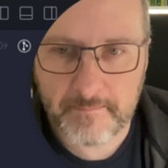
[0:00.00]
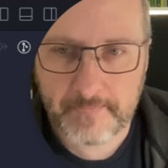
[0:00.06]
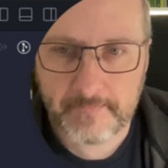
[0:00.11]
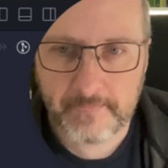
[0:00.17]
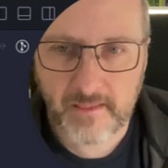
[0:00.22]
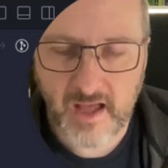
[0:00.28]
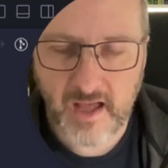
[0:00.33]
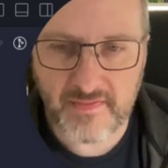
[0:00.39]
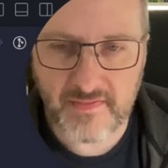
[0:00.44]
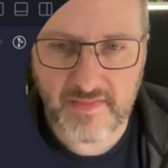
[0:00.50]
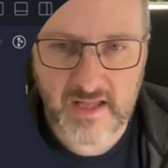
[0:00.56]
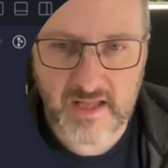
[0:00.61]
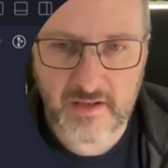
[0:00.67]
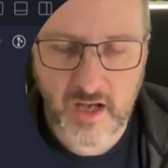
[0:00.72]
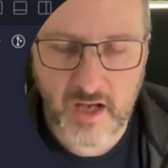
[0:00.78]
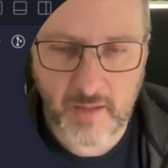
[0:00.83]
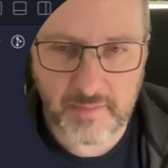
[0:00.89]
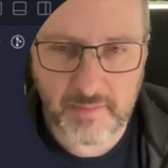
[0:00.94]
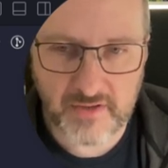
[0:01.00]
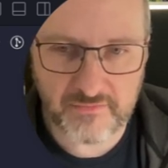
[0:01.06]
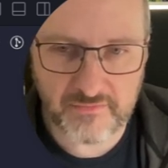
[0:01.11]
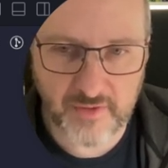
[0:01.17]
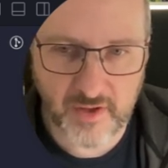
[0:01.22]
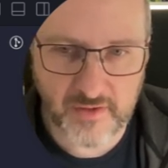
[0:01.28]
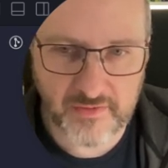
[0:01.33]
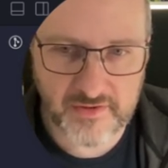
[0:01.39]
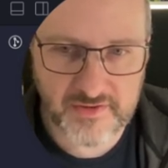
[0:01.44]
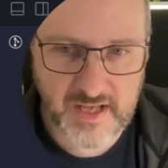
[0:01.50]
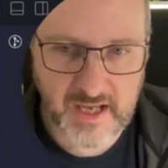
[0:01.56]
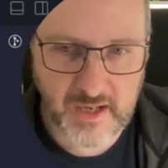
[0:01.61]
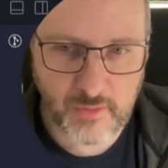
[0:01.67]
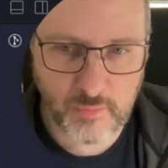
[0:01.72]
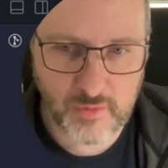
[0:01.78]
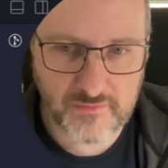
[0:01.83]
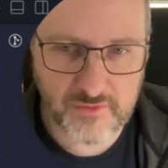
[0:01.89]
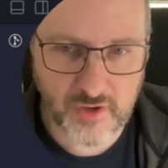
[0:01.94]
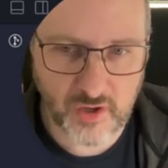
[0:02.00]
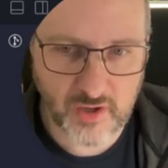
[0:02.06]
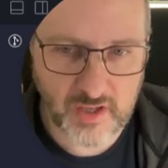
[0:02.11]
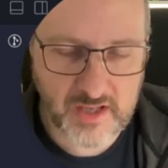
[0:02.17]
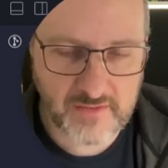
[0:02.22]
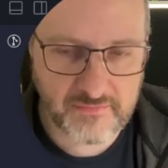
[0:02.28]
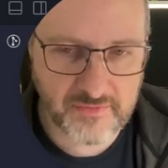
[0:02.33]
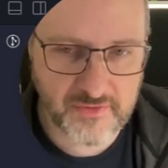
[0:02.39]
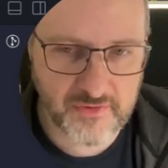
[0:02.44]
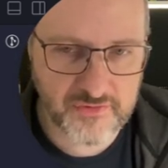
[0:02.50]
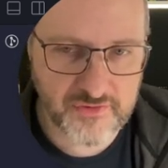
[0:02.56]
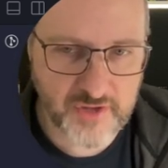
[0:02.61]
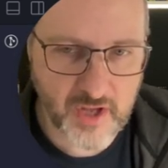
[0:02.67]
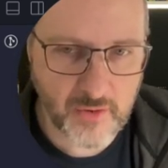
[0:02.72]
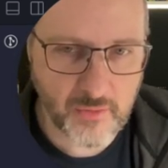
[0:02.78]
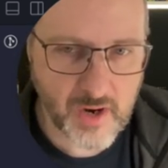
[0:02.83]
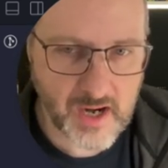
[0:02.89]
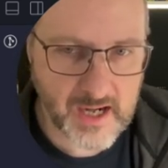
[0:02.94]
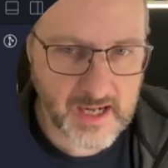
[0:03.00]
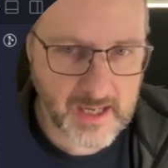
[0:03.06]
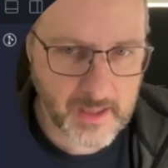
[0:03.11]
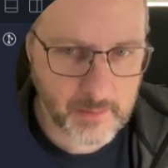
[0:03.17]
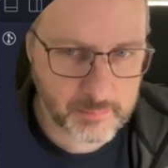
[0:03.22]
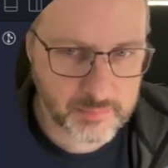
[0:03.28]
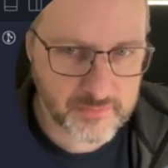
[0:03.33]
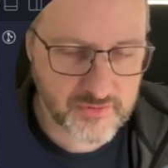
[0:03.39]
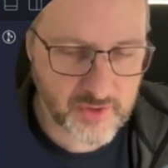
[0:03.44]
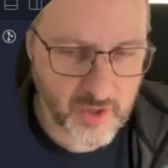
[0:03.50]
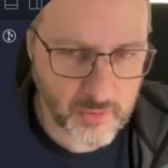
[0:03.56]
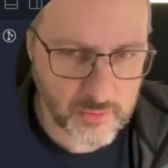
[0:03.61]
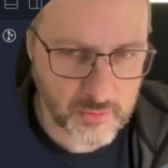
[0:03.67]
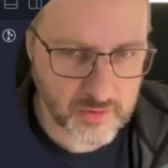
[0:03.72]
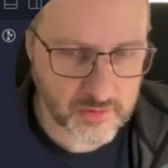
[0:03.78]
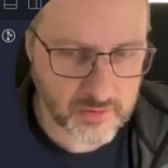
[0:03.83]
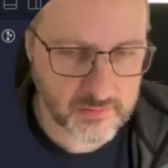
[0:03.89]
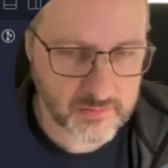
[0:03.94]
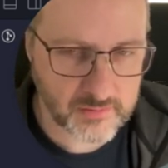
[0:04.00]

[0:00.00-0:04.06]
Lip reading: And then a bit further down, we've got, if there's no app token